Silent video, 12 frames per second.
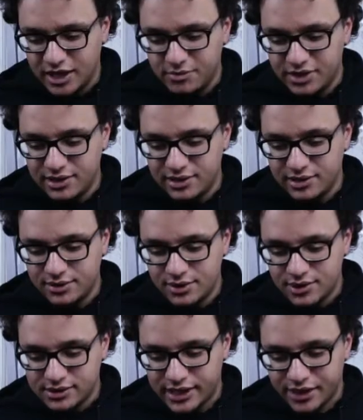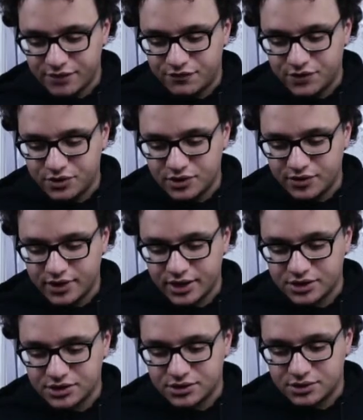Immediately, I can feel that there
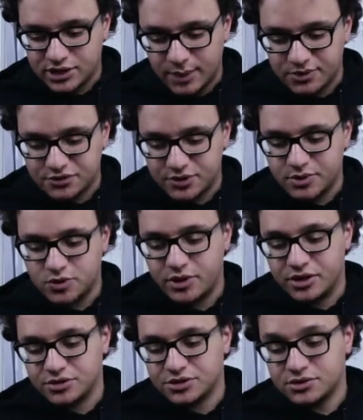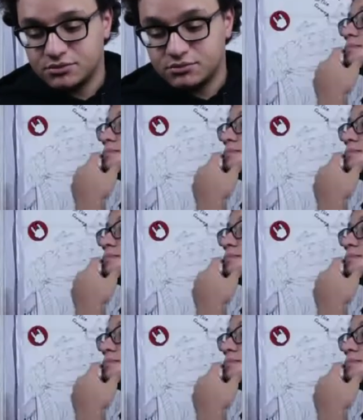is a chemistry between us.